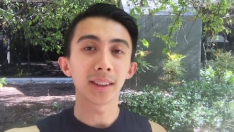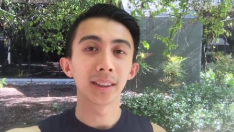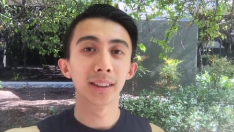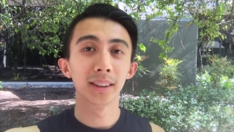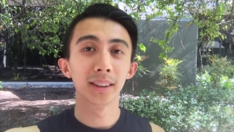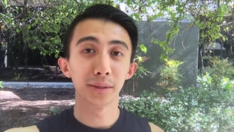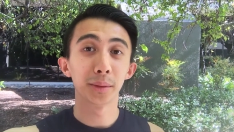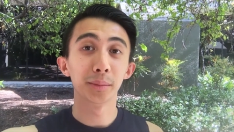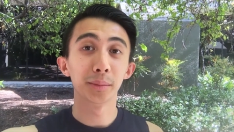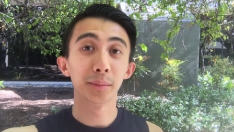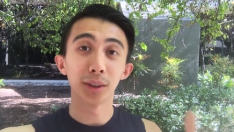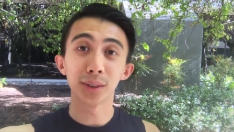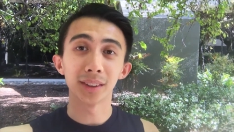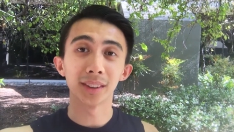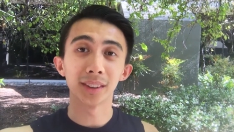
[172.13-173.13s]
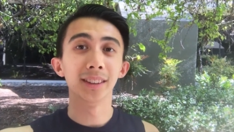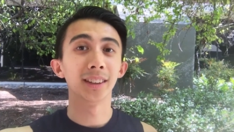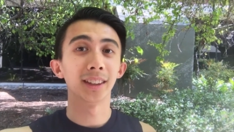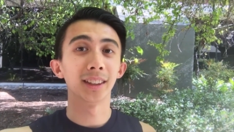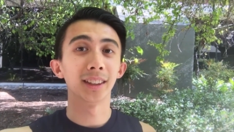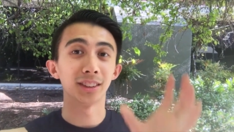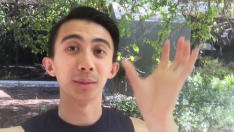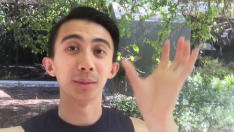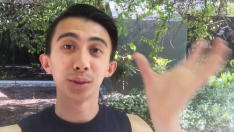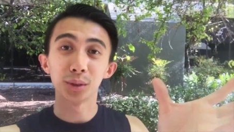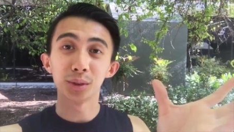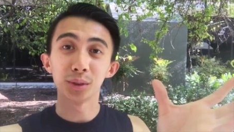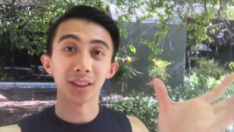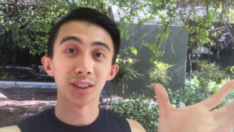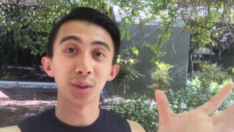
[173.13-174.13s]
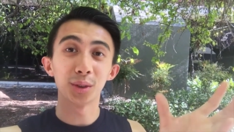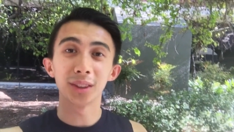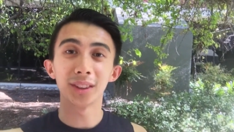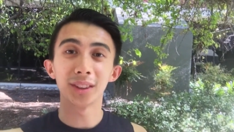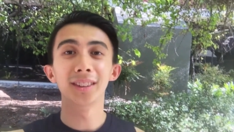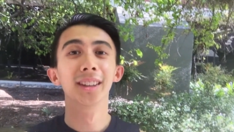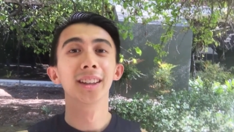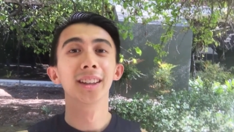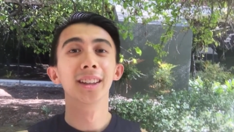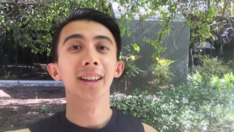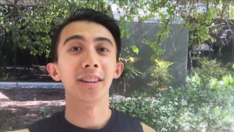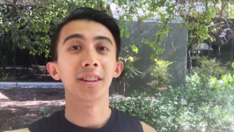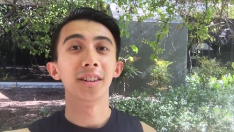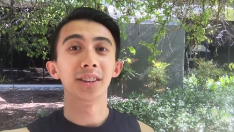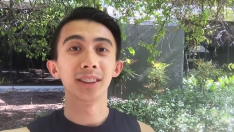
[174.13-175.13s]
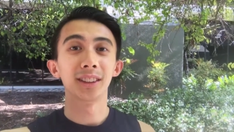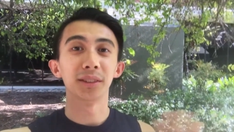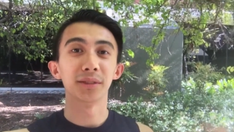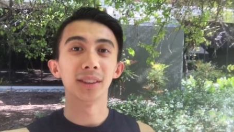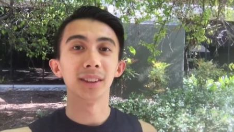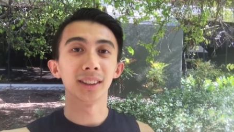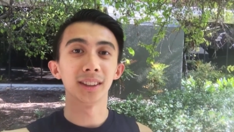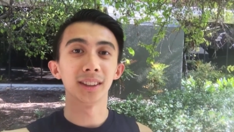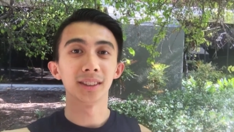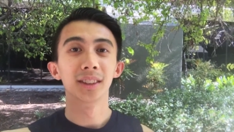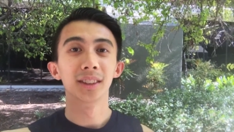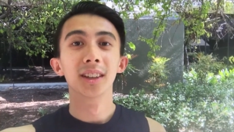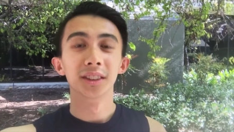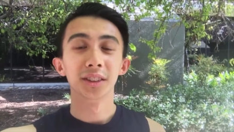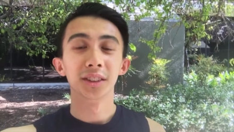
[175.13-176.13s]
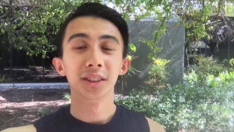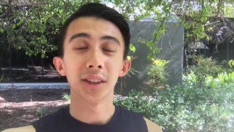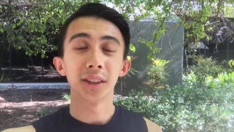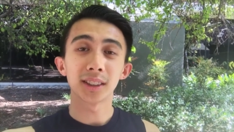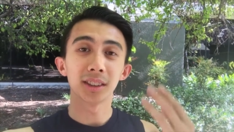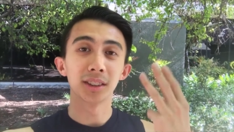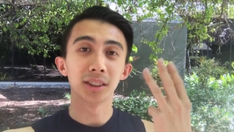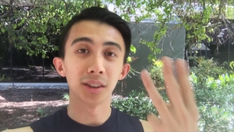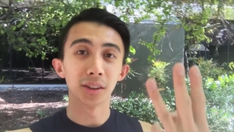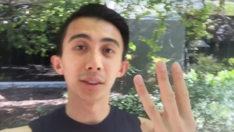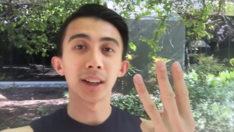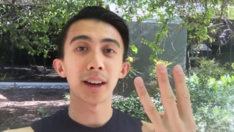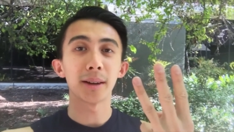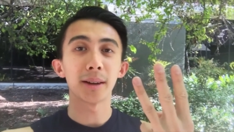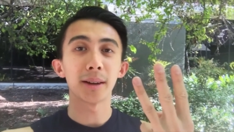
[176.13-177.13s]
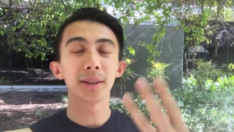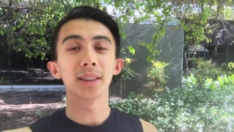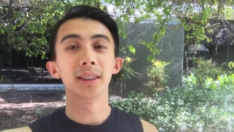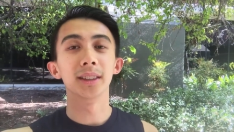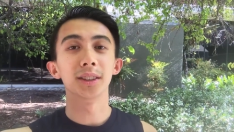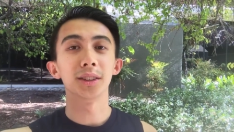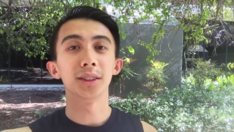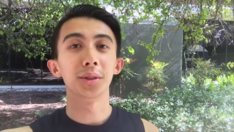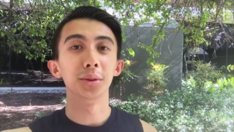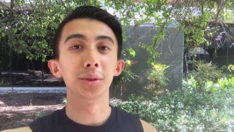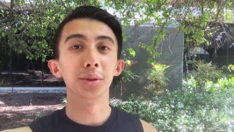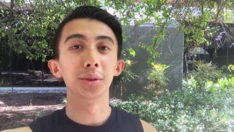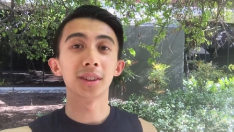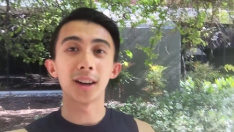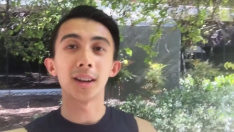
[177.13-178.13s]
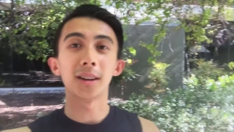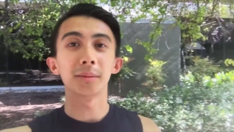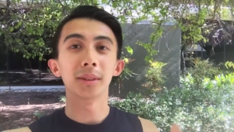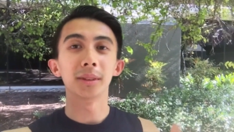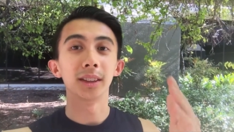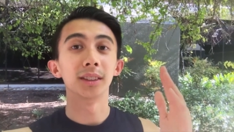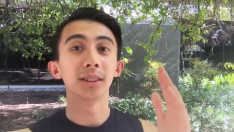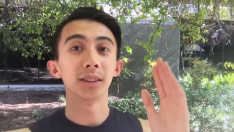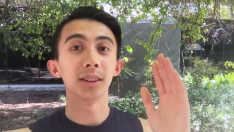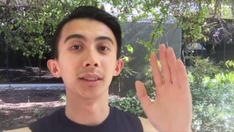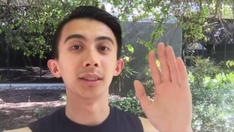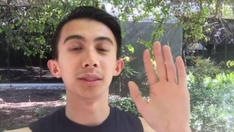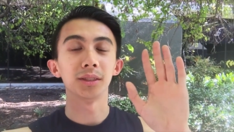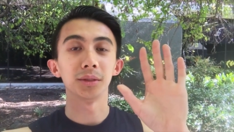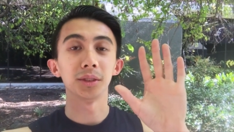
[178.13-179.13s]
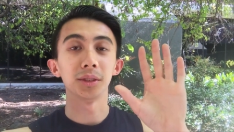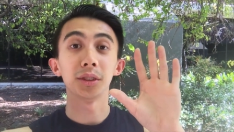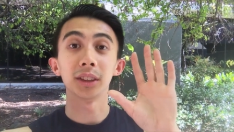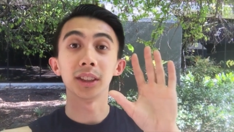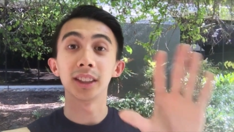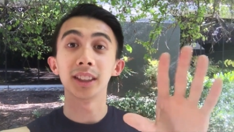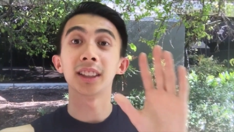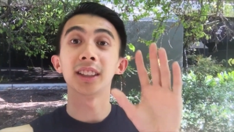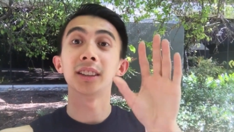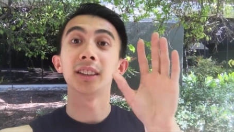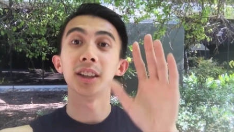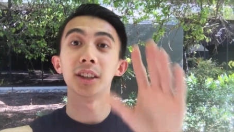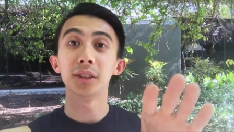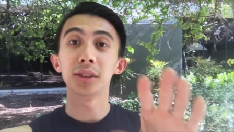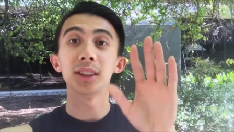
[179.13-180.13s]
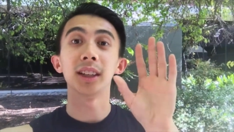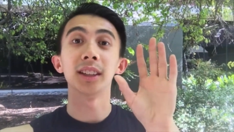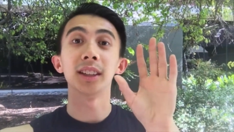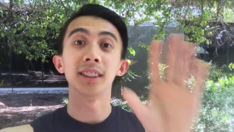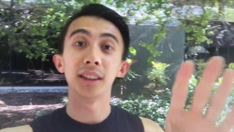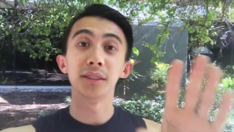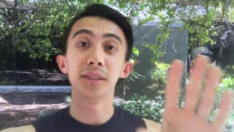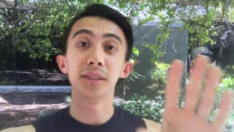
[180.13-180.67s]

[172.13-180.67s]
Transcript: uh, from the earth, like some so the soil and all these different things. So that's the third habit, is to stop is, is you know eating unhealthy and dead